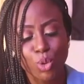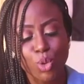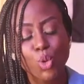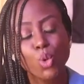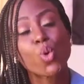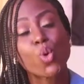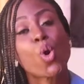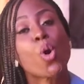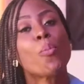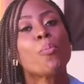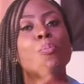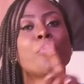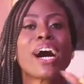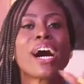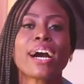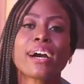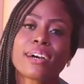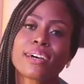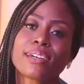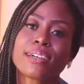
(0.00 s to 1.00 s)
to go
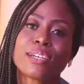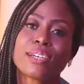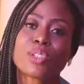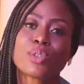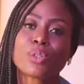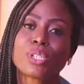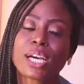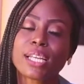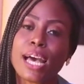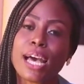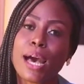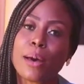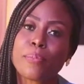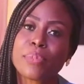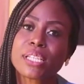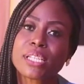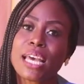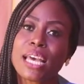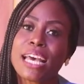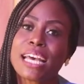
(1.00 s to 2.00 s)
back to that
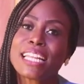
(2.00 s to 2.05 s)
habit,